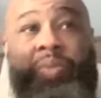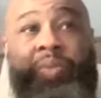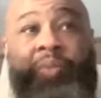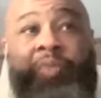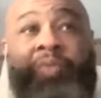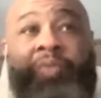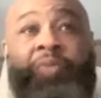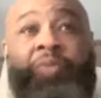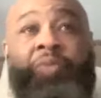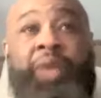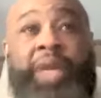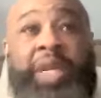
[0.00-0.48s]

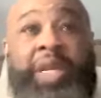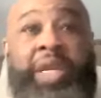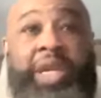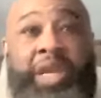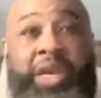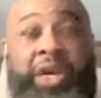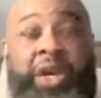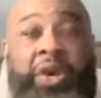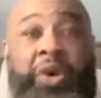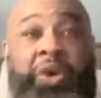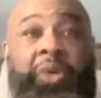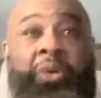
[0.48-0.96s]

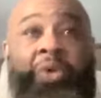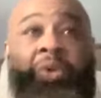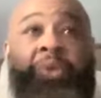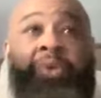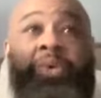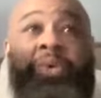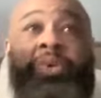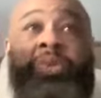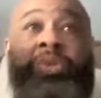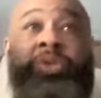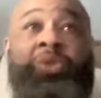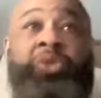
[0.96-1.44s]
video,
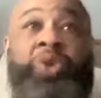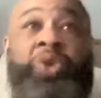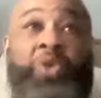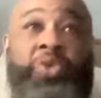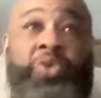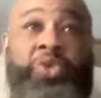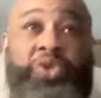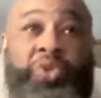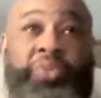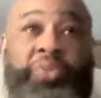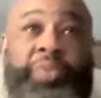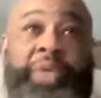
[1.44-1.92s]

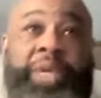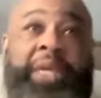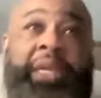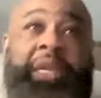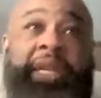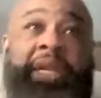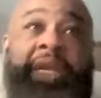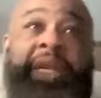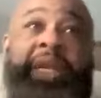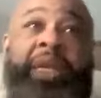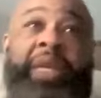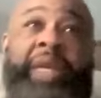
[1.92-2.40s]
social
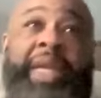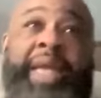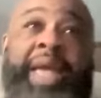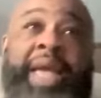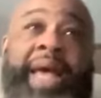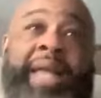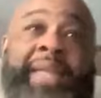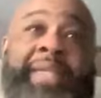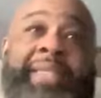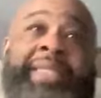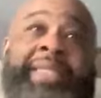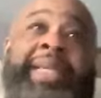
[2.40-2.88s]
media,
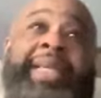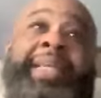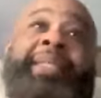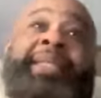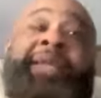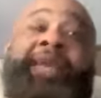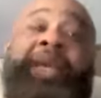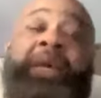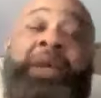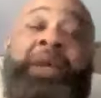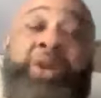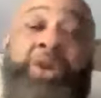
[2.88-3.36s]
content,
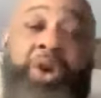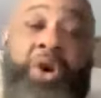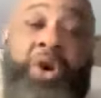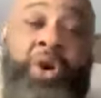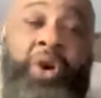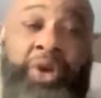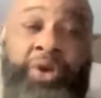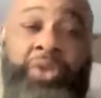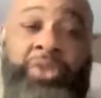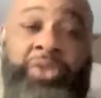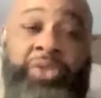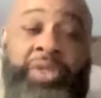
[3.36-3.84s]
and
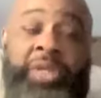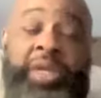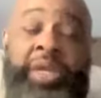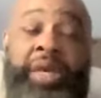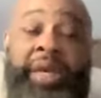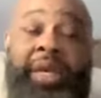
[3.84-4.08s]
calls